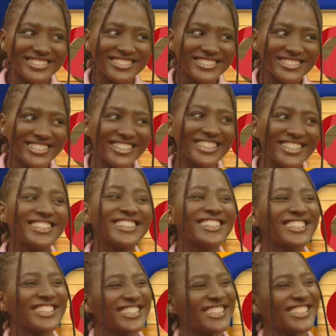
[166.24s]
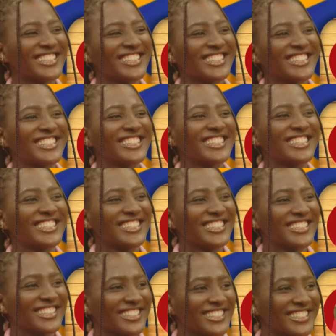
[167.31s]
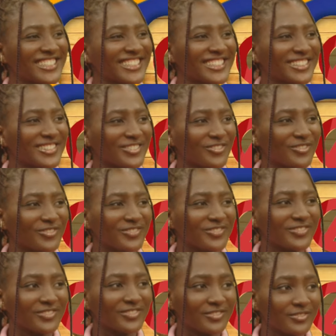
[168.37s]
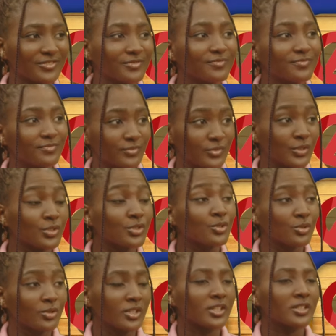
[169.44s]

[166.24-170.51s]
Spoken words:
Yeah, not necessarily sculpture because I've not entered into sculpture.